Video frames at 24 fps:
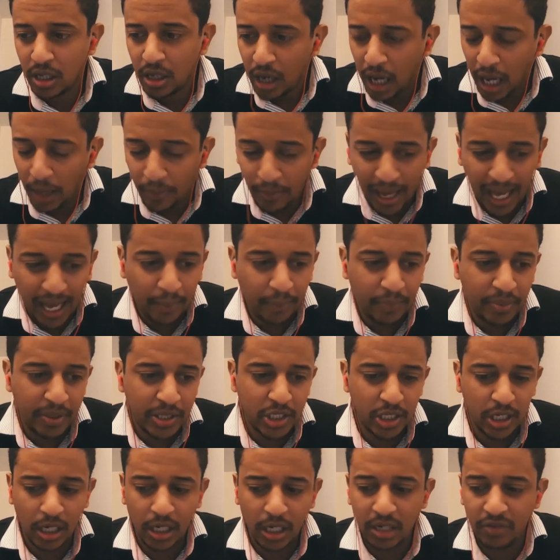I'm happy to
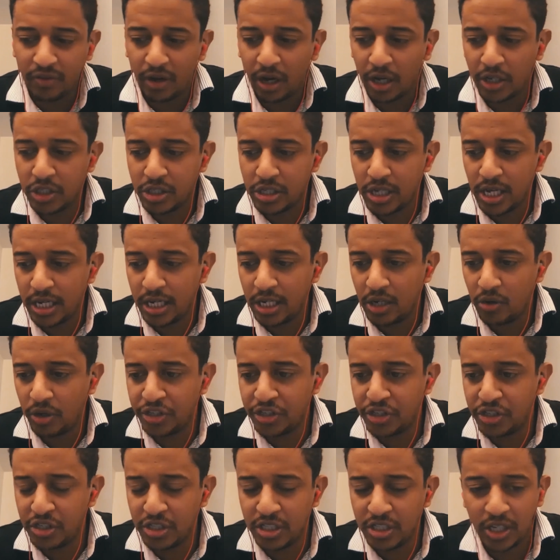kind of answer any
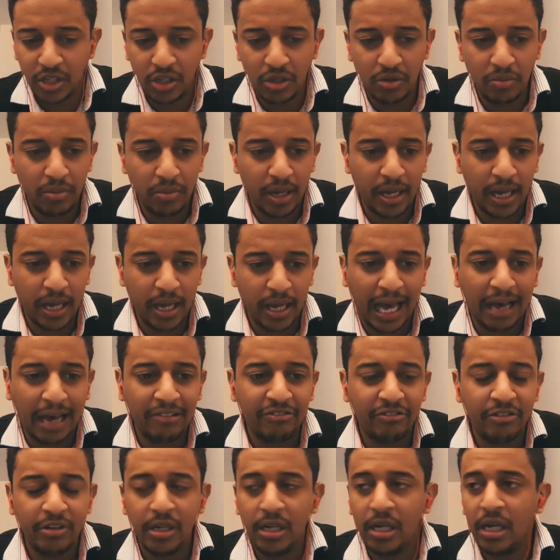questions that you may have.